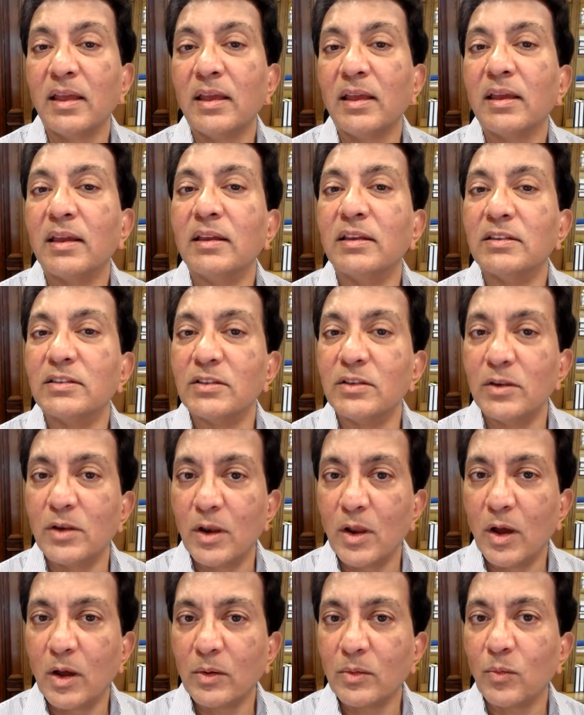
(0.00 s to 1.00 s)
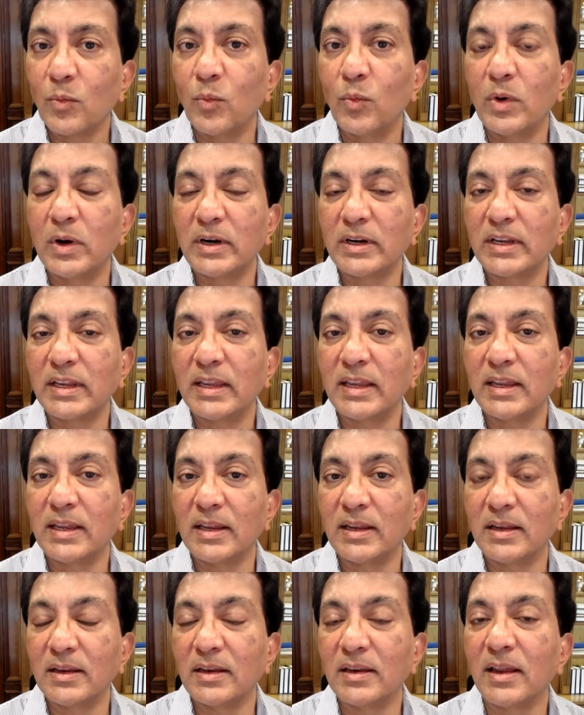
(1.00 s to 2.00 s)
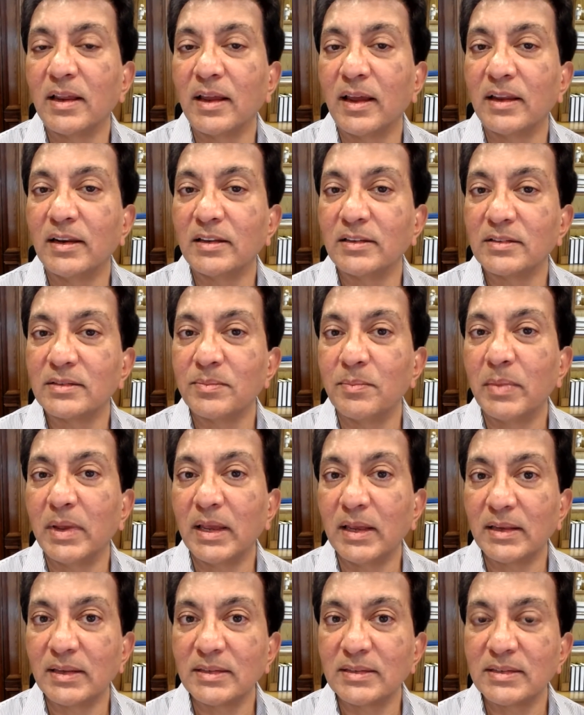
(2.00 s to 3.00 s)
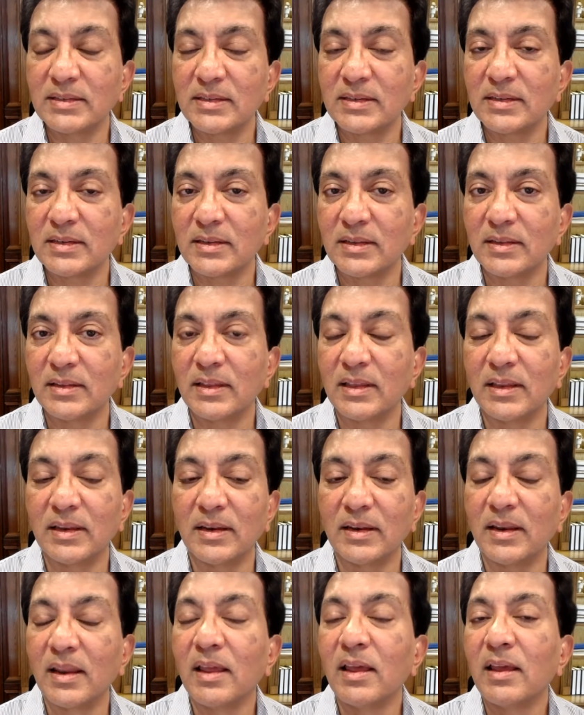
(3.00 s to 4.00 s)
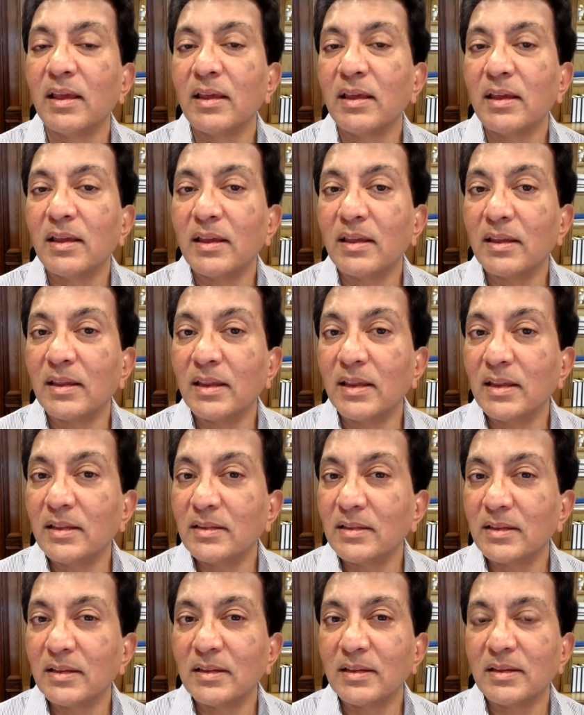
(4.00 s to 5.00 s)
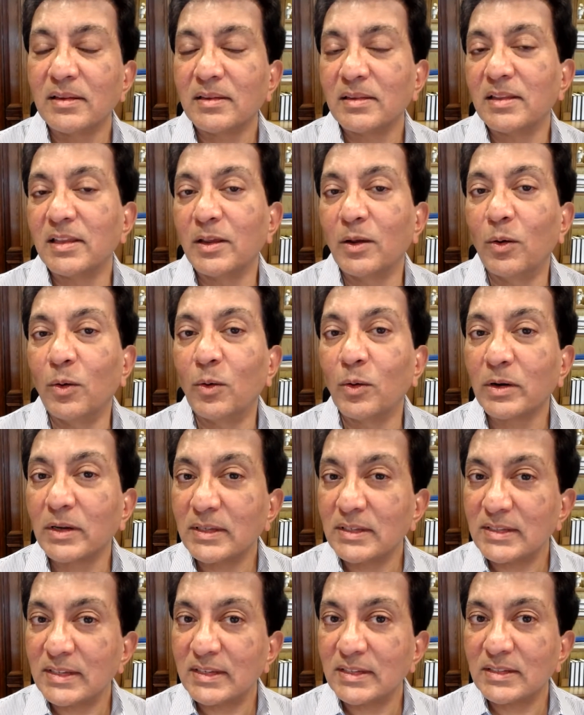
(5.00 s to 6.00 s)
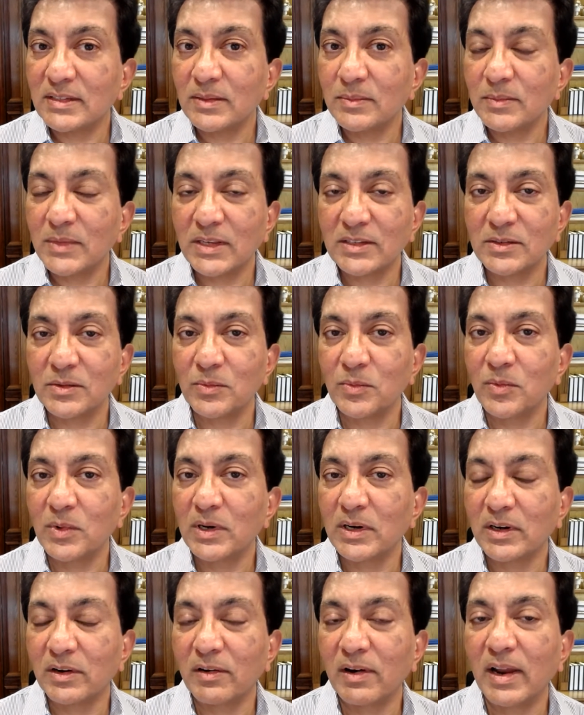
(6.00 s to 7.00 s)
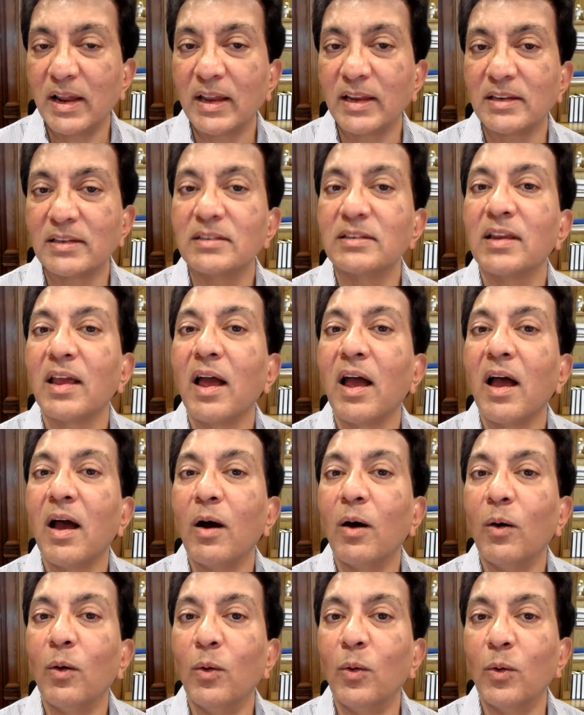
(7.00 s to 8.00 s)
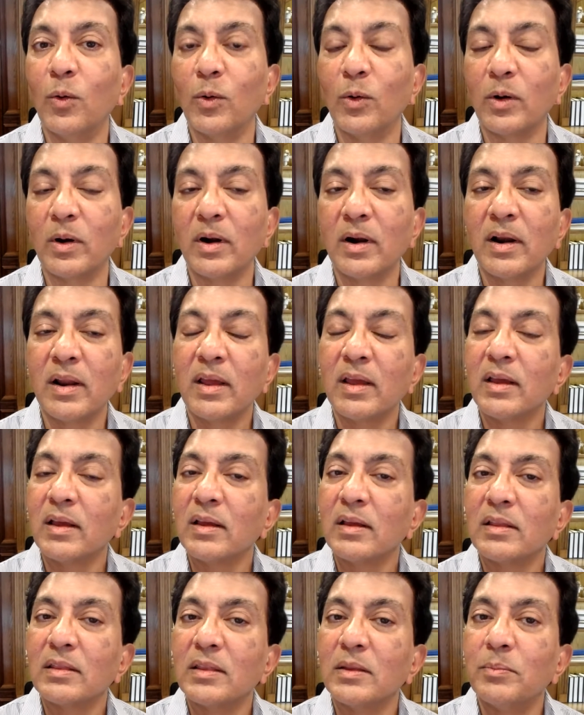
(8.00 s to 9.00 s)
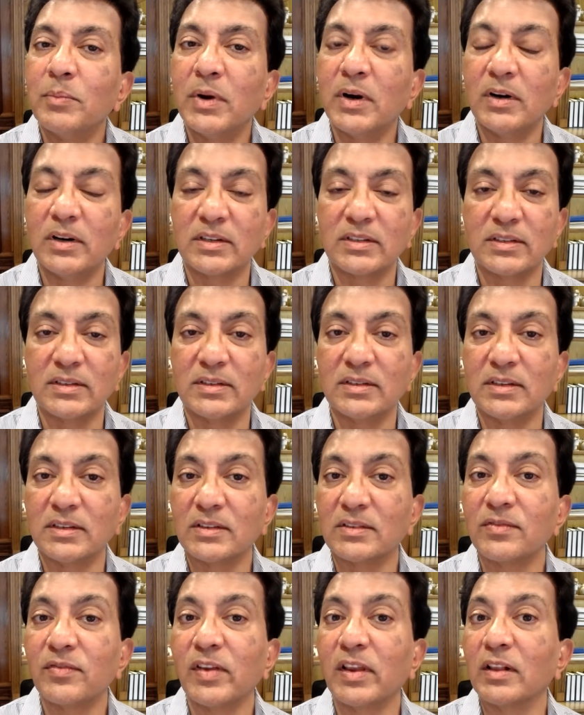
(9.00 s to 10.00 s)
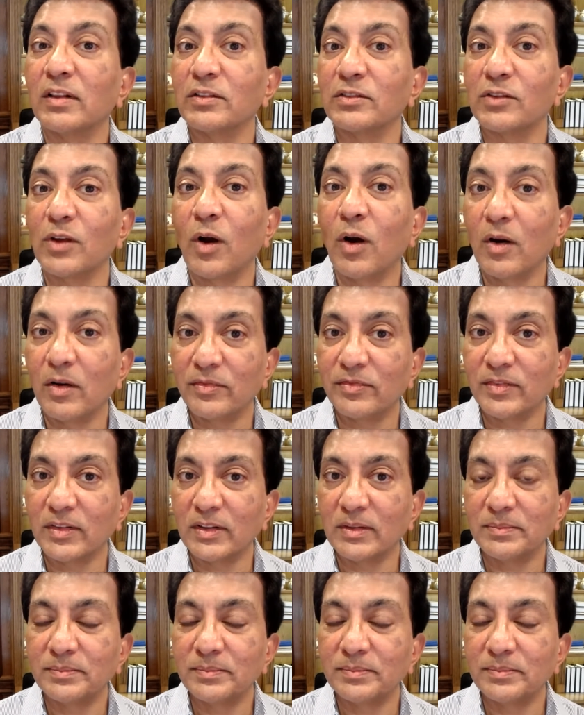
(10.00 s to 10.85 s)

is not working at its best, then either the organ system doesn't work right or the person just feels awful.